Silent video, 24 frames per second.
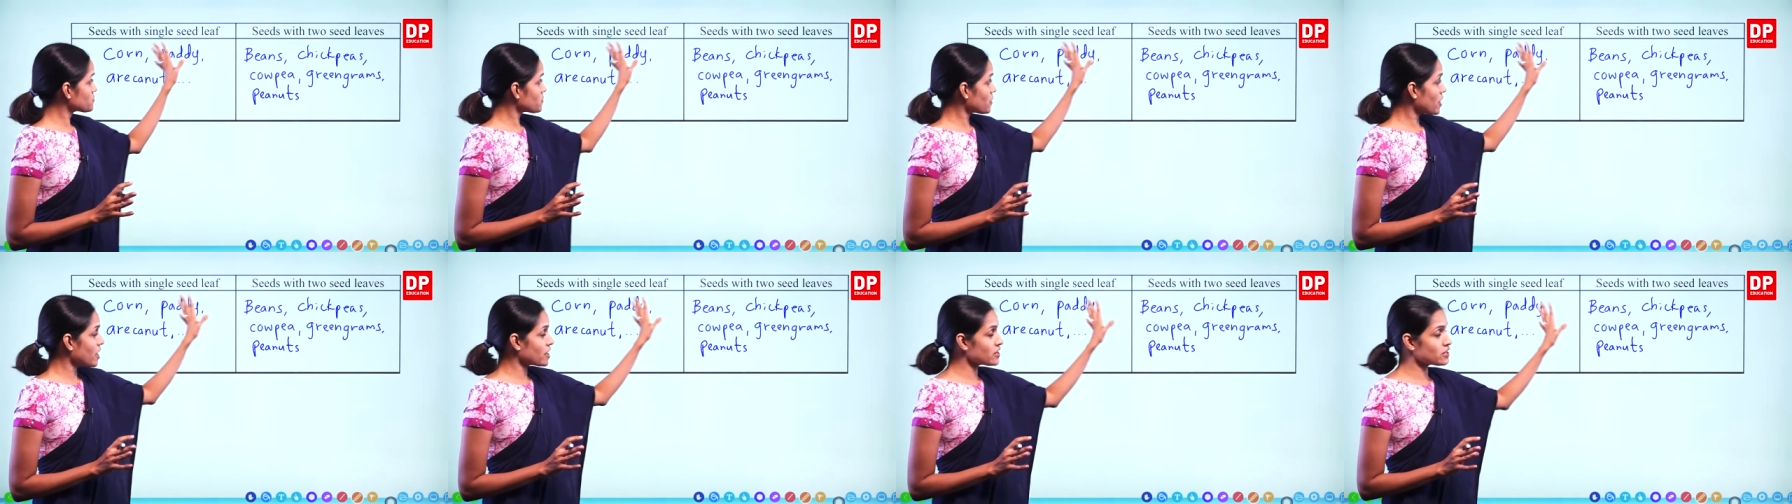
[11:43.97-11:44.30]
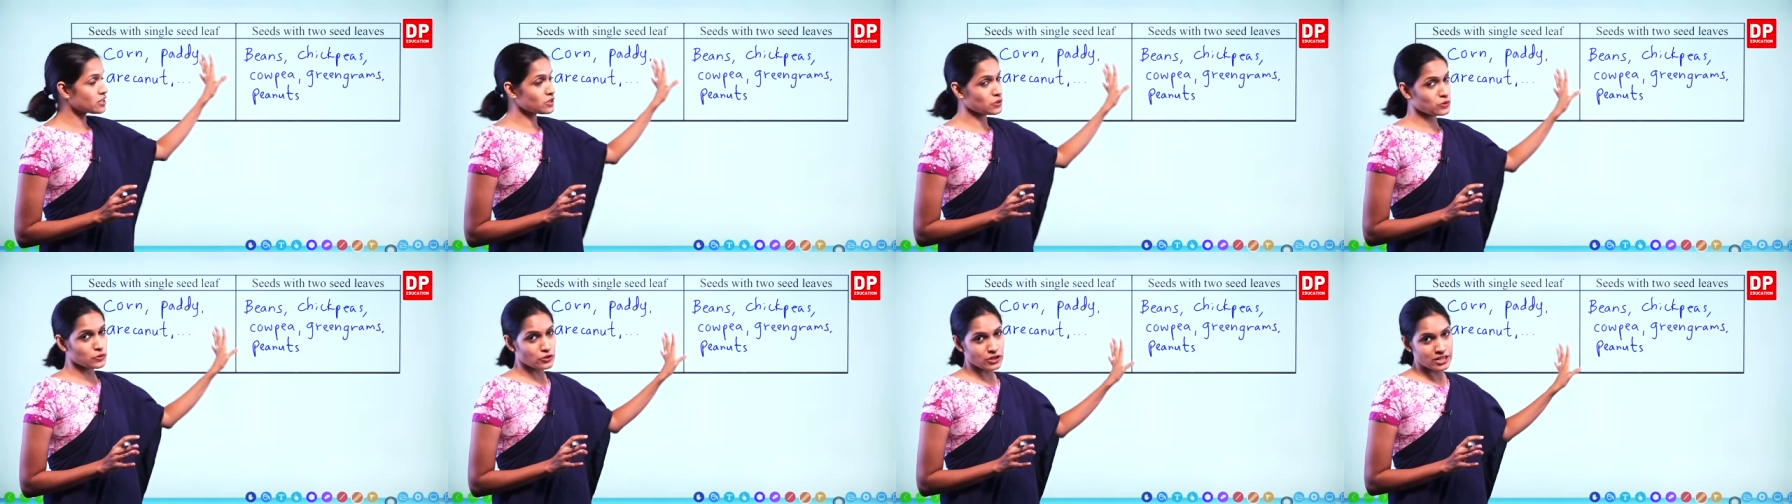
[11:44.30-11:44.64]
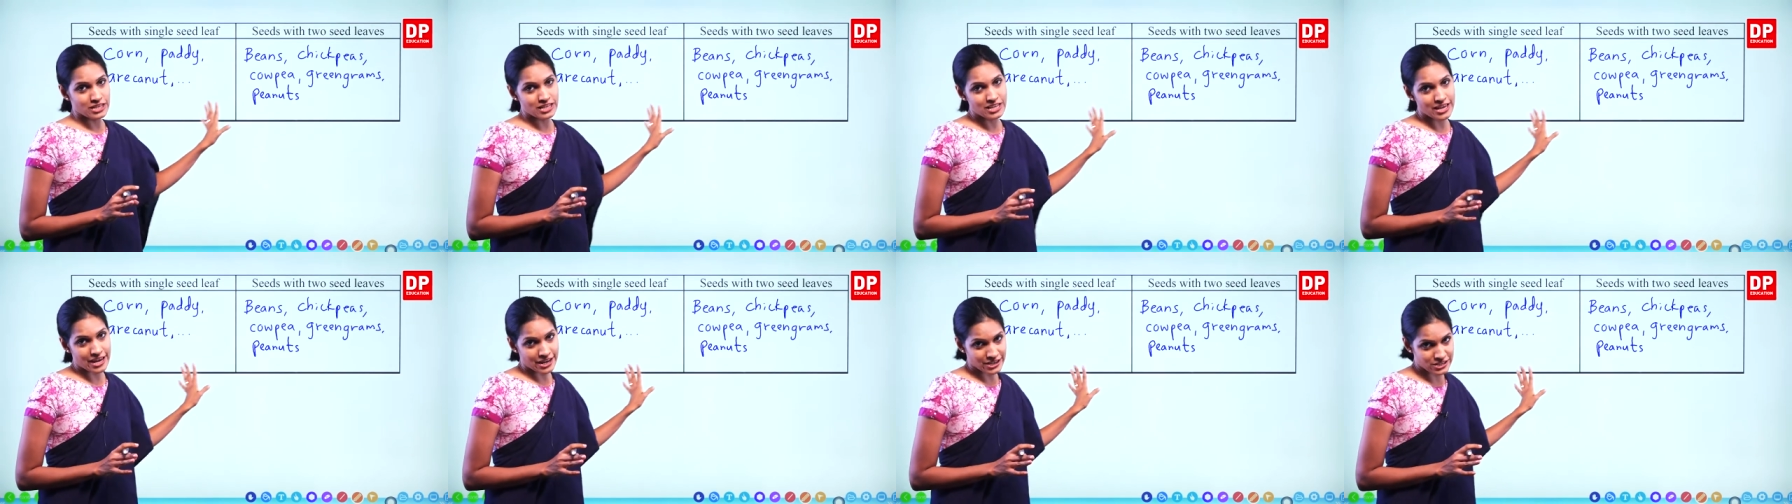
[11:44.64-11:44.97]
part during
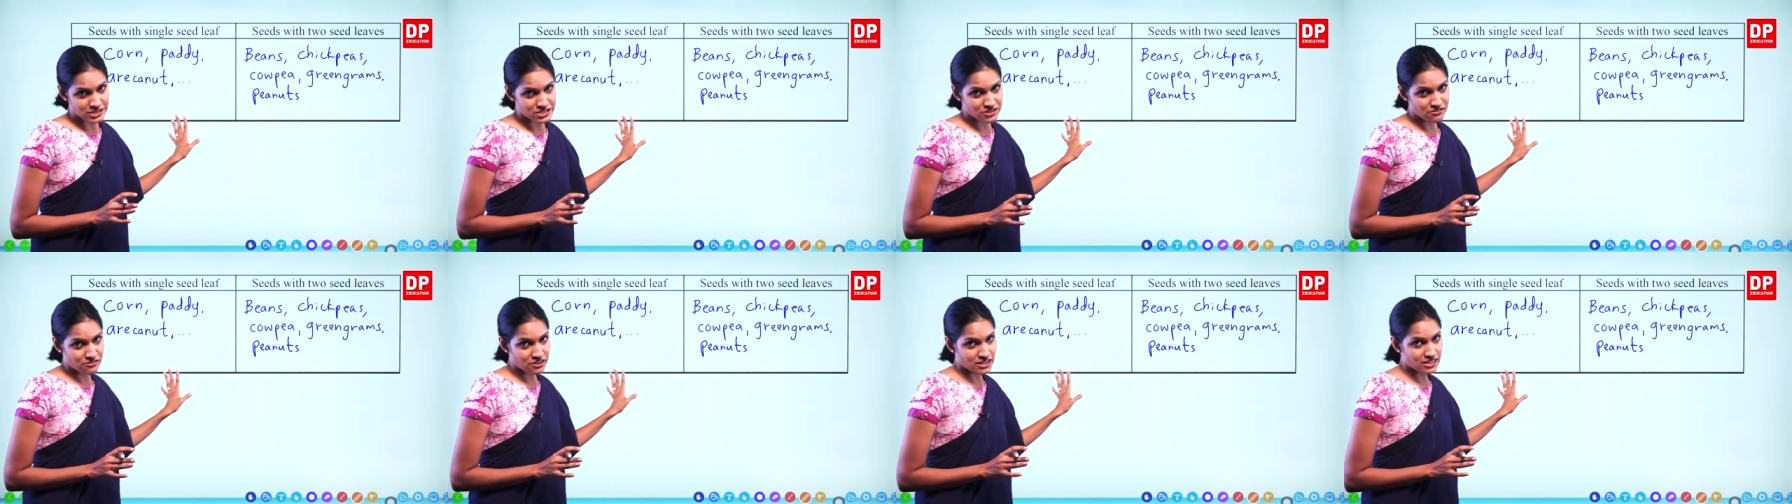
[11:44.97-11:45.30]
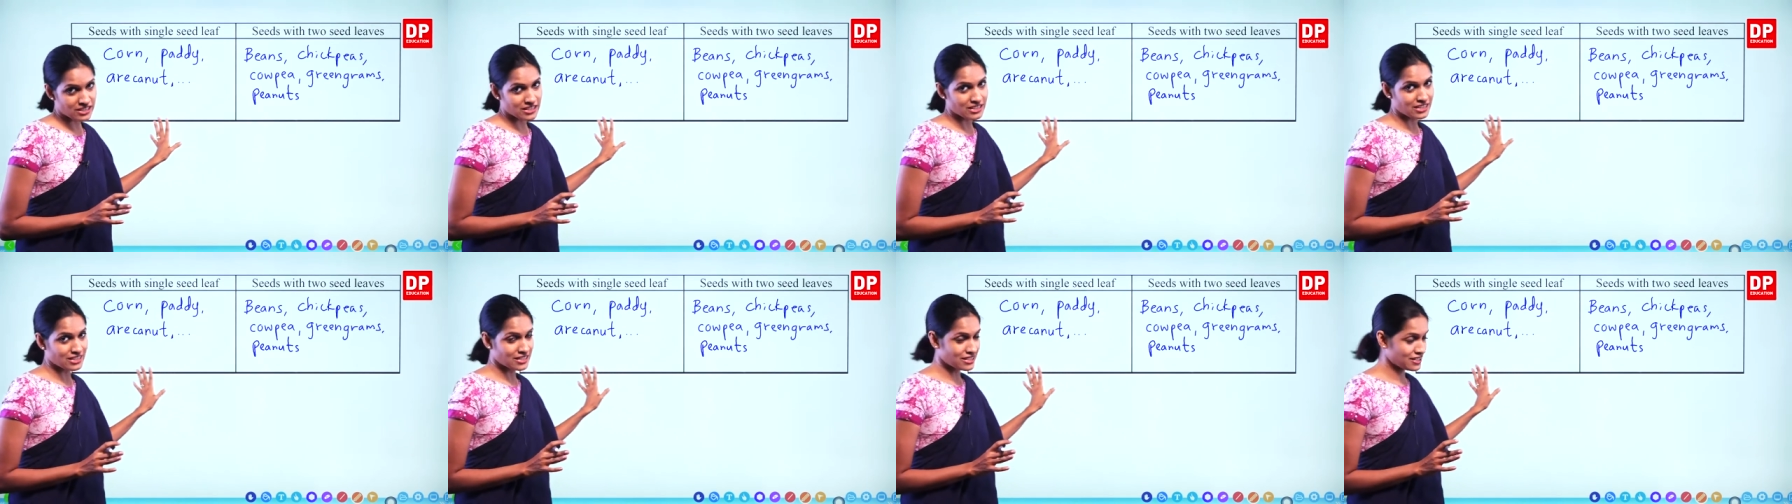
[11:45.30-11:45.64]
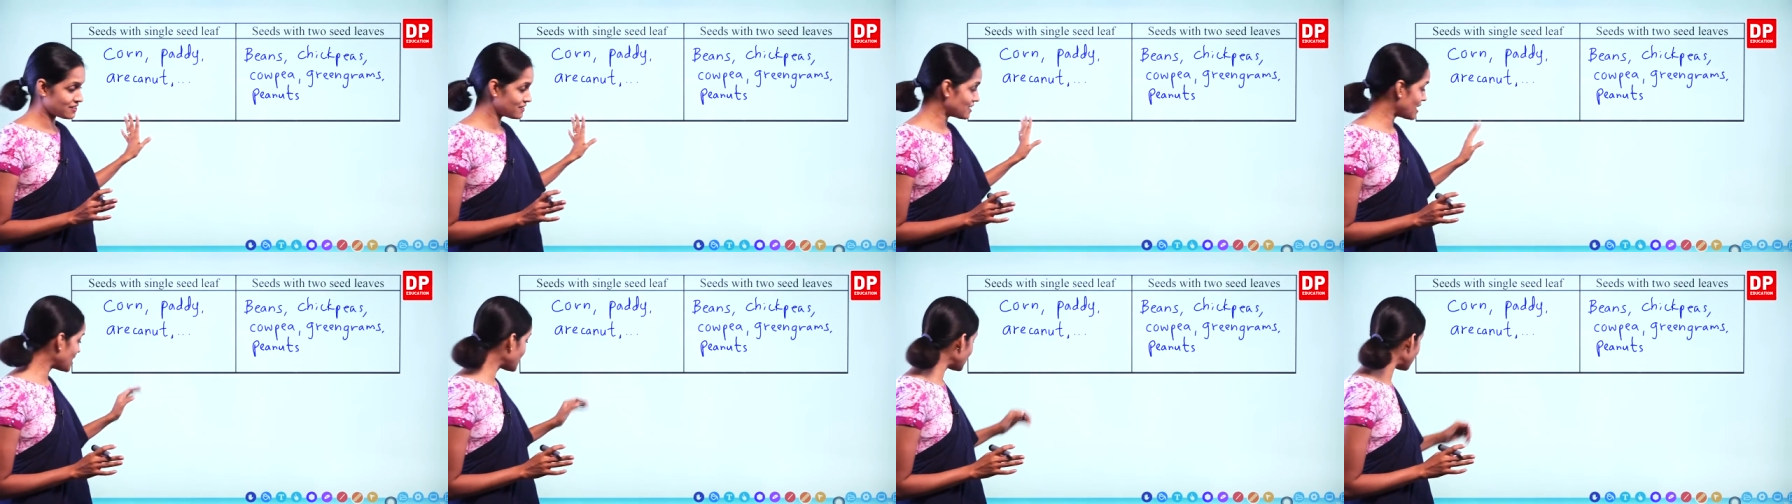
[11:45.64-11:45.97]
the activity,
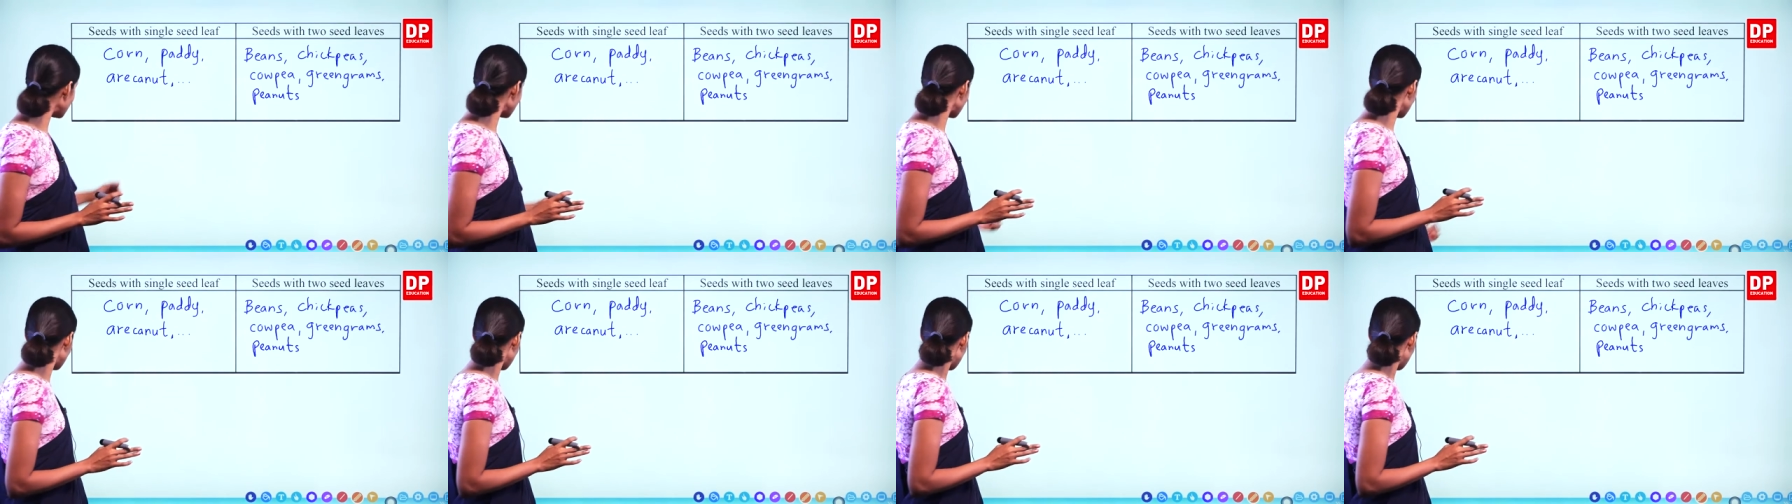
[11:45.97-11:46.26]
right?